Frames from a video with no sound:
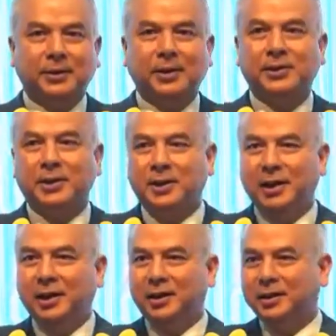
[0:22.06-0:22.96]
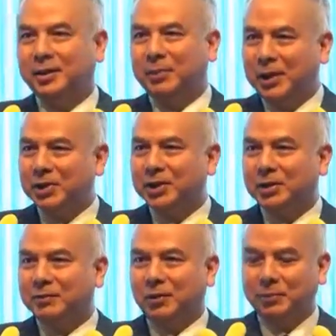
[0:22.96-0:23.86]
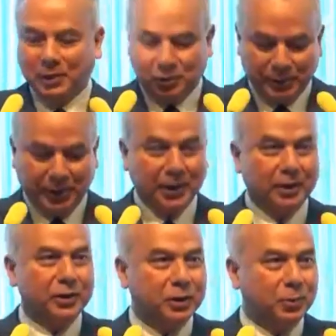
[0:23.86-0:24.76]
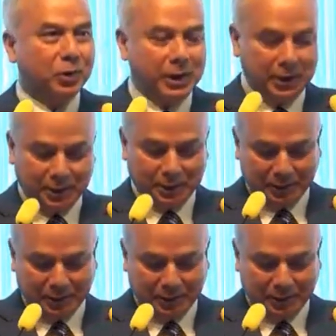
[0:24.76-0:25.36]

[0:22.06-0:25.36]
It is indeed a pleasure for me to be here this morning